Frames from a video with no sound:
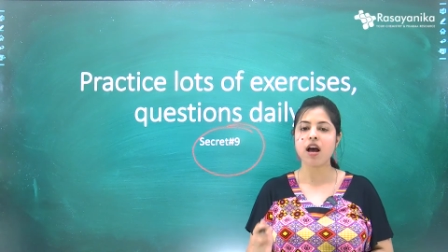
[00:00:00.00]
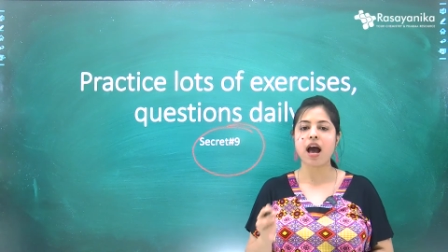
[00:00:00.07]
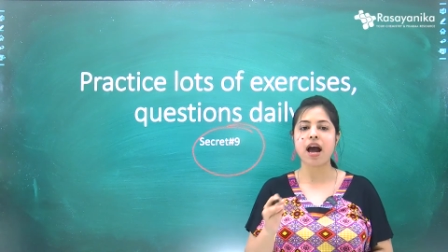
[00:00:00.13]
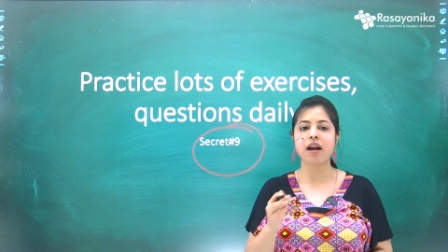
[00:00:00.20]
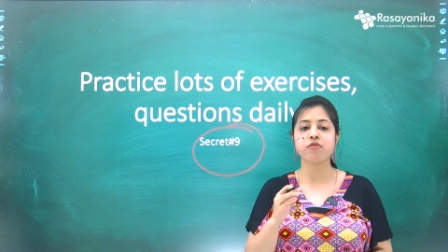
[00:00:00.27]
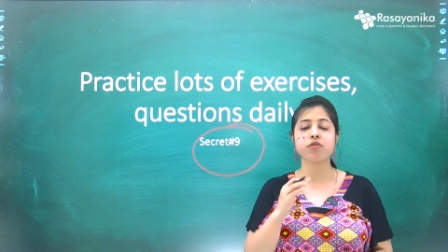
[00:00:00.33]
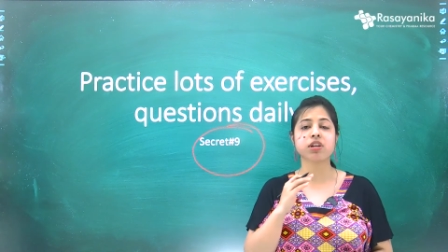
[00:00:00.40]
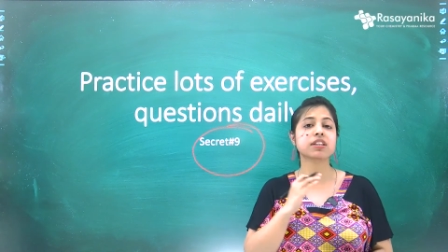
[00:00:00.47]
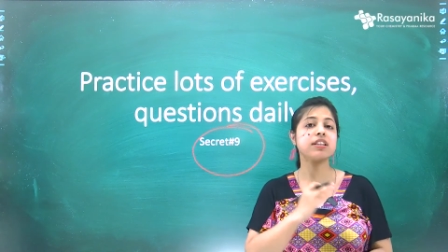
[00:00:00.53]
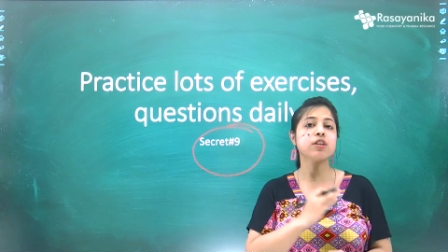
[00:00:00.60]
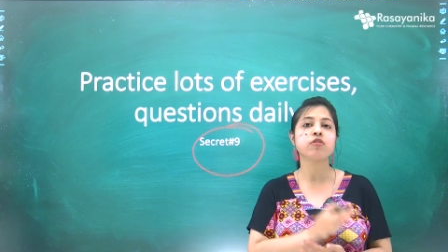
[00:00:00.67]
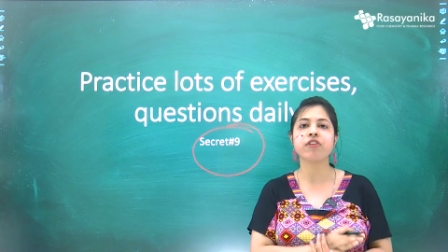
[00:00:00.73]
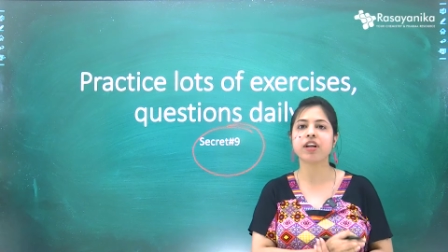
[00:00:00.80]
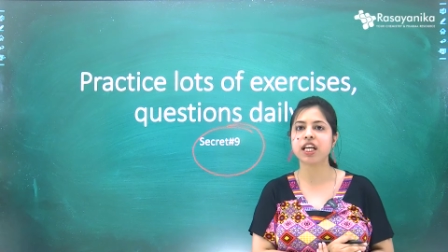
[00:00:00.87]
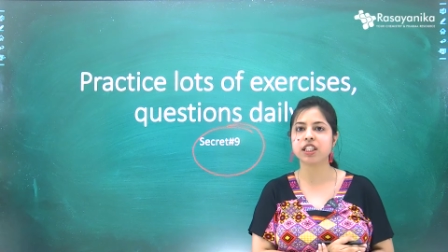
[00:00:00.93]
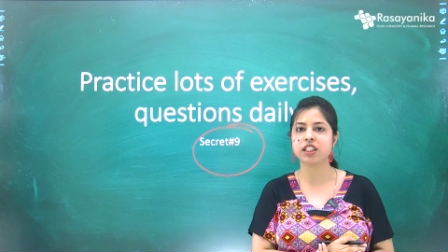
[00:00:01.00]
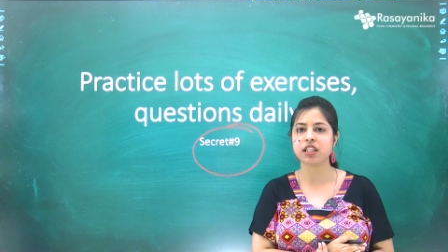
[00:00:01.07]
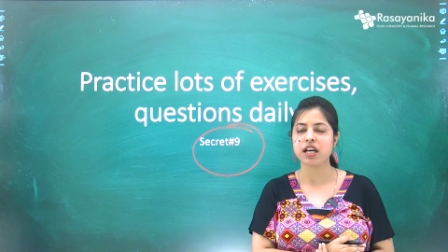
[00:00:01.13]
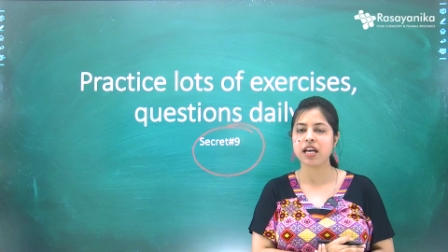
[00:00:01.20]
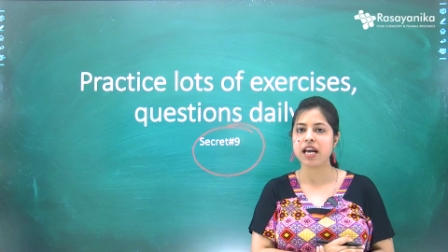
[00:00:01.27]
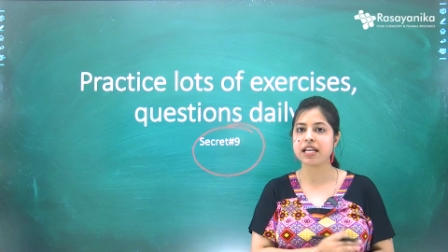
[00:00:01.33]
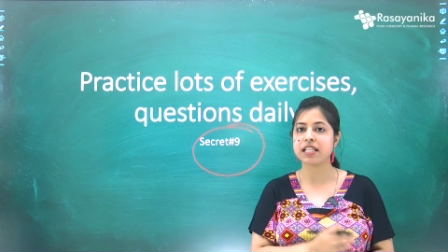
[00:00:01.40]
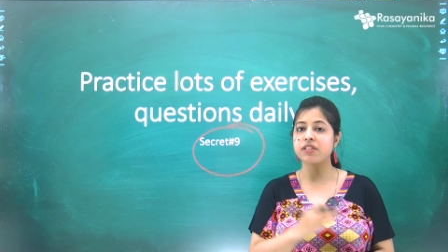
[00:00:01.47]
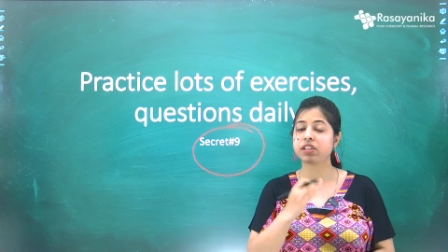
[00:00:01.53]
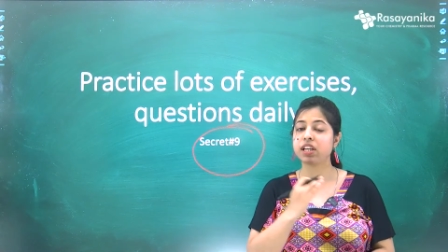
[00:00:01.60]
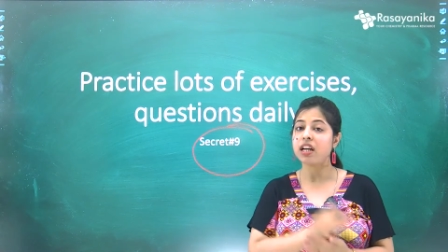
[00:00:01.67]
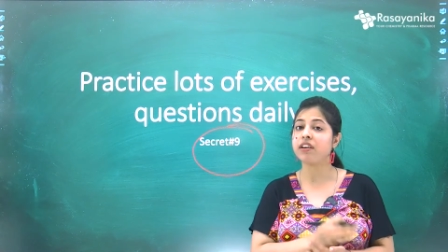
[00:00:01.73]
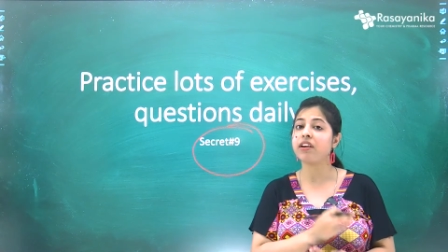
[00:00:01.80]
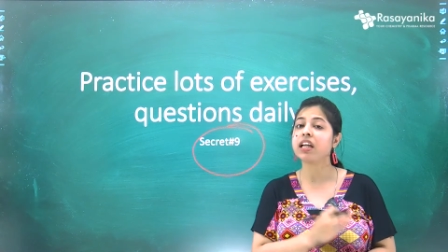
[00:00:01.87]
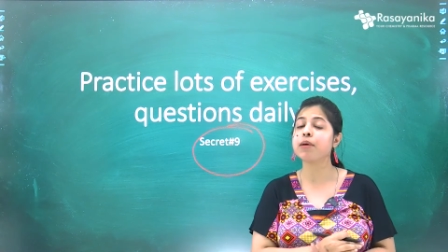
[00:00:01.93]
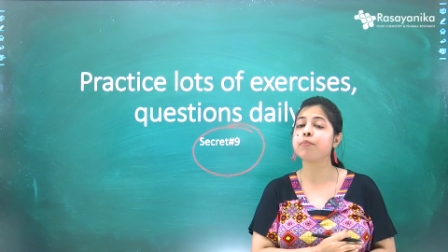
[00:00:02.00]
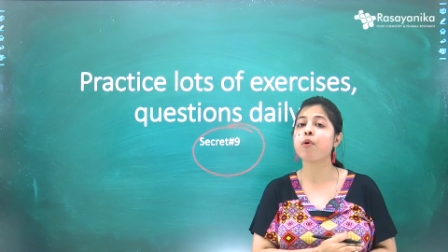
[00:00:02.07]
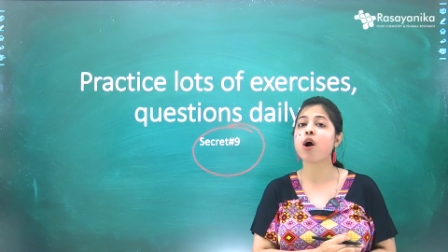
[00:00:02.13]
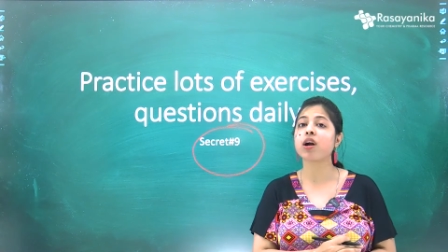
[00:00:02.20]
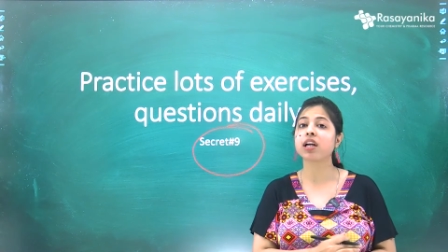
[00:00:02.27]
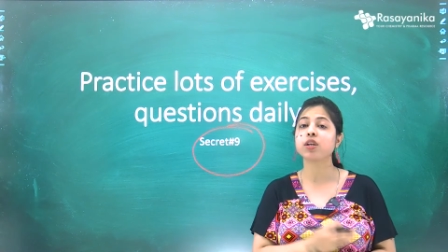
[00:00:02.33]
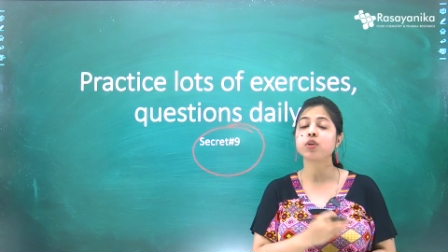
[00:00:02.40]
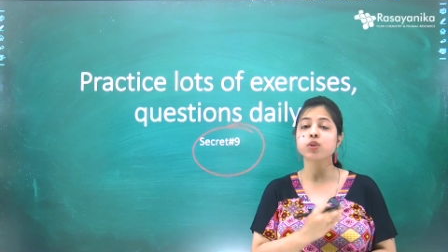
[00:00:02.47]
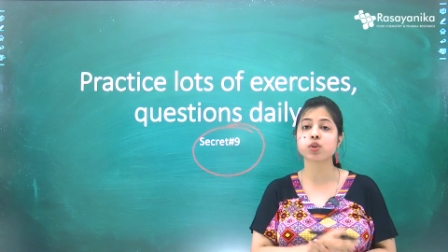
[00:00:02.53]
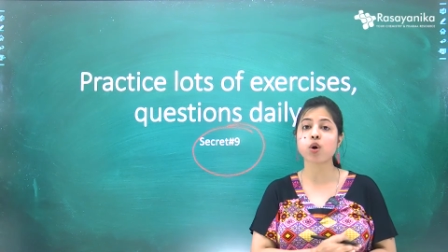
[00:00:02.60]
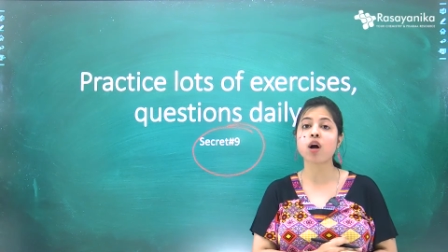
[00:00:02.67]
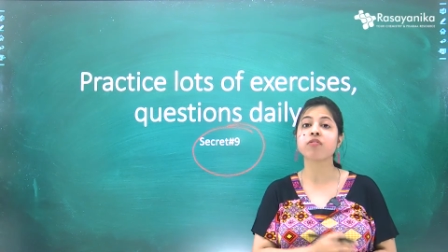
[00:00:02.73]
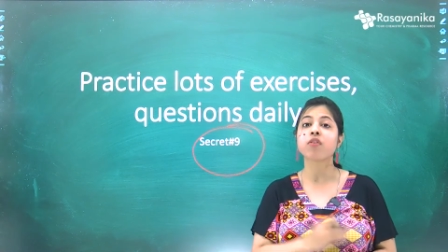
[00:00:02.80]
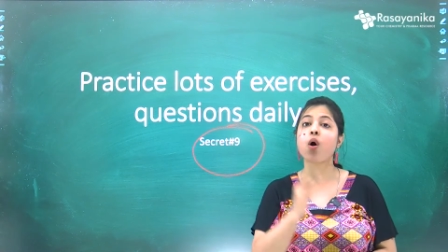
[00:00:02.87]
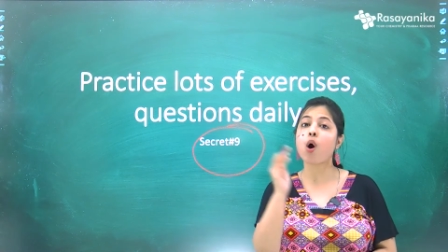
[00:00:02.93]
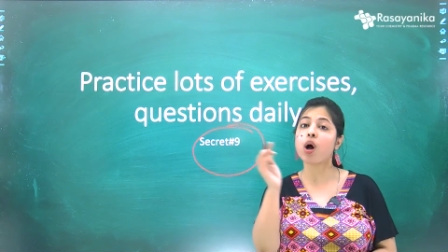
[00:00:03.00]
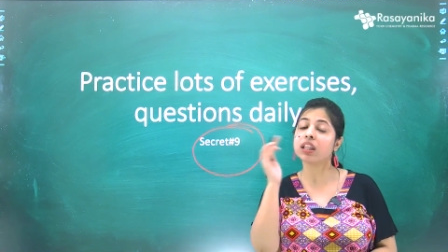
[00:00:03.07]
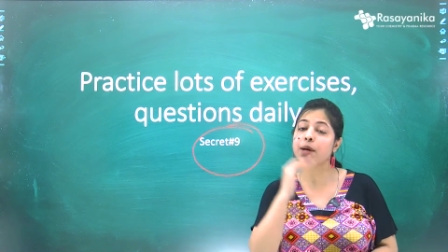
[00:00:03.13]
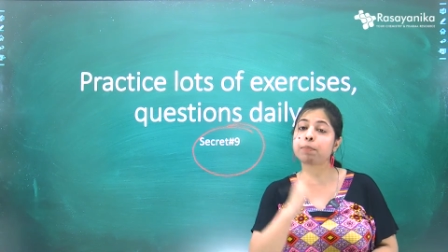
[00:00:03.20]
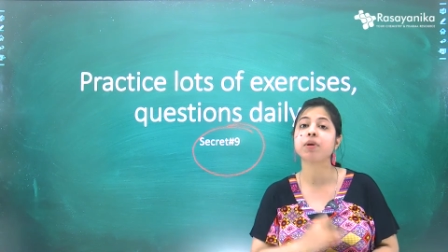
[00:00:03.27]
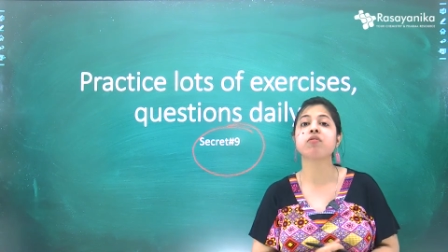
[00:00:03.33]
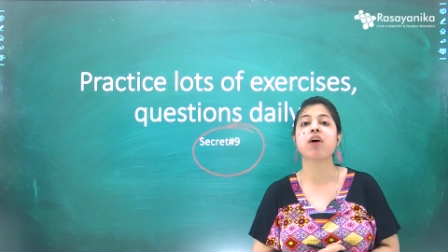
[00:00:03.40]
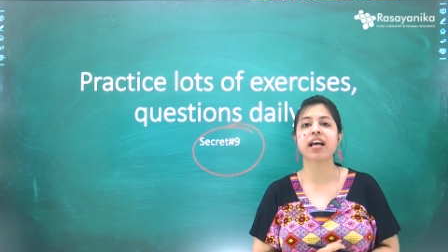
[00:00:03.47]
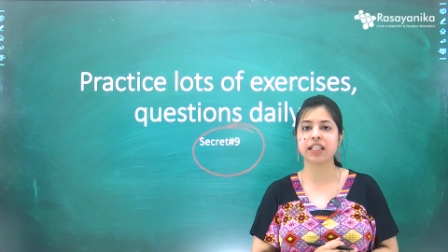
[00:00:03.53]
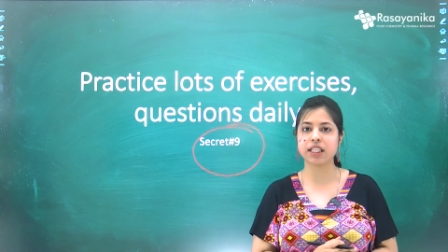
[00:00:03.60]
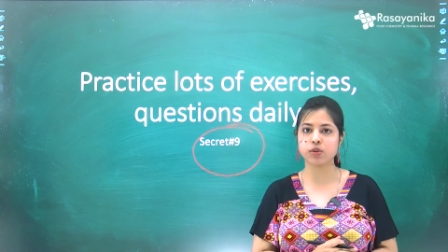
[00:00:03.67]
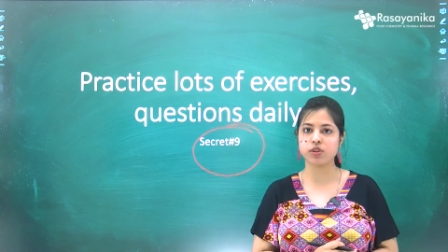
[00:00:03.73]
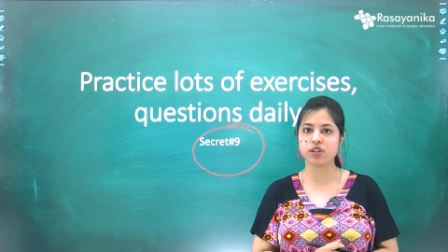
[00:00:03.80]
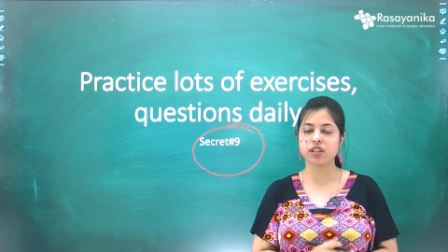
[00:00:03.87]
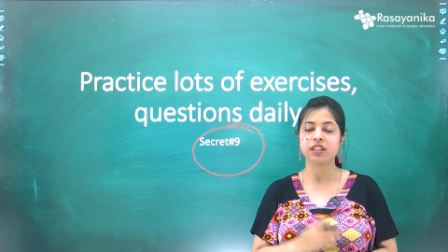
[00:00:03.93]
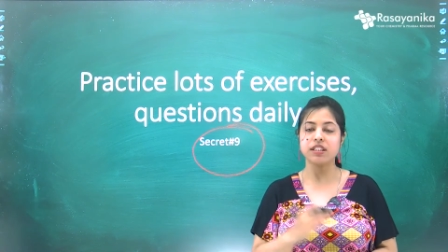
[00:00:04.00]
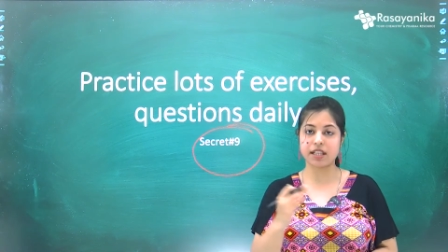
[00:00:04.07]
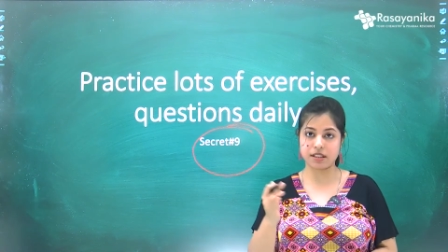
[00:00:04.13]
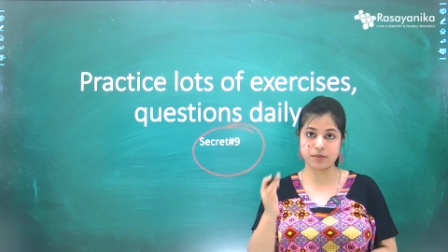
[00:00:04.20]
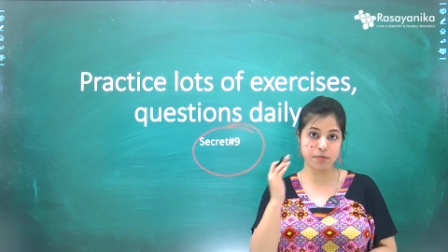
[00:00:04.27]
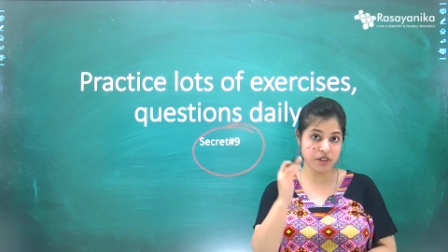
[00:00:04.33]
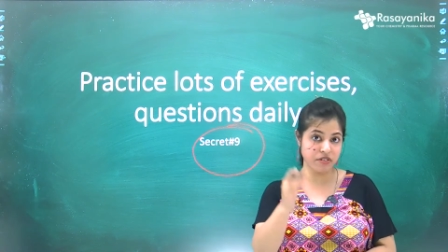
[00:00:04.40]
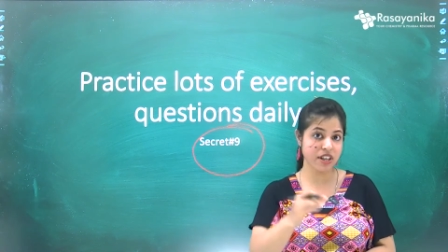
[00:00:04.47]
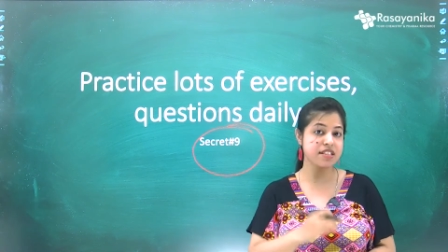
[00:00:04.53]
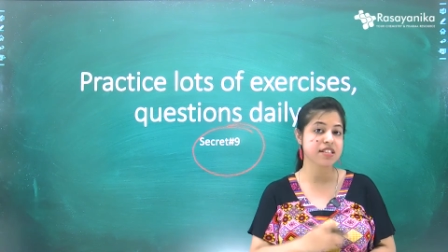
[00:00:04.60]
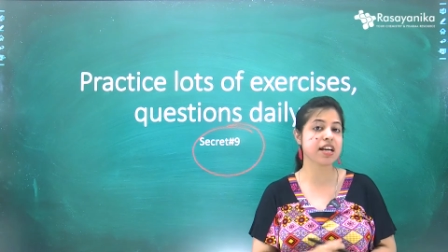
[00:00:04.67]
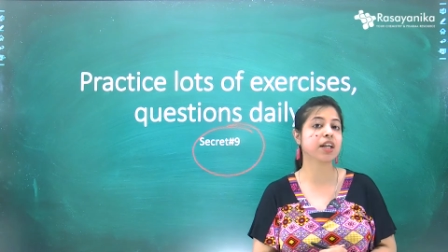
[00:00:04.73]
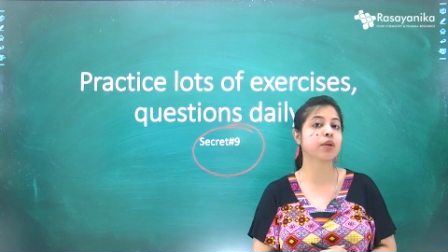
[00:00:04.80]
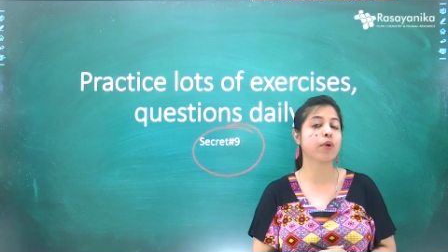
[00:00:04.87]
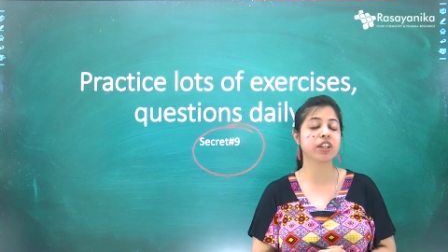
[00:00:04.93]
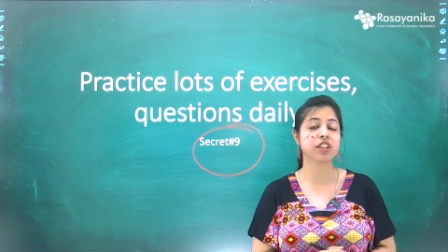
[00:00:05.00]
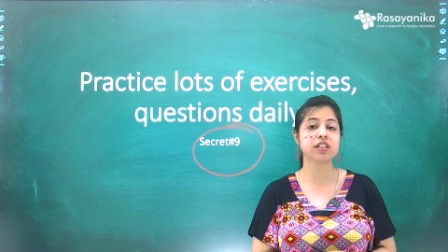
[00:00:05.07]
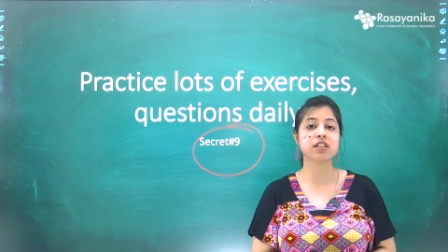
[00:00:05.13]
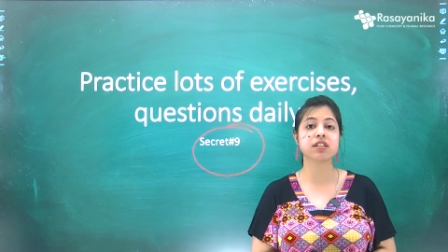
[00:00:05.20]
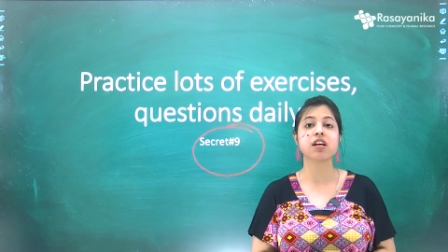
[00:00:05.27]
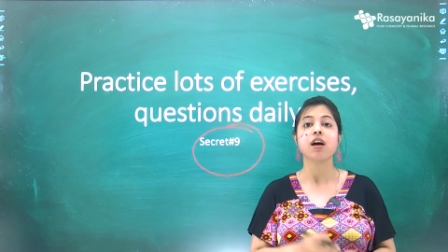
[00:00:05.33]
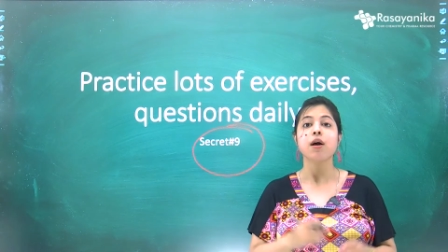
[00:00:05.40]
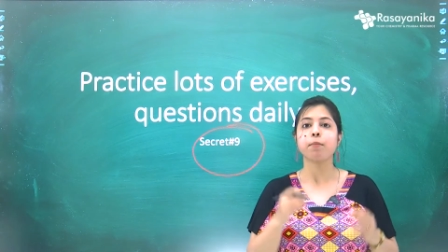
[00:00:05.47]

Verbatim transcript: and once you finish it is really really important to solve all the pyqs yes previous year questions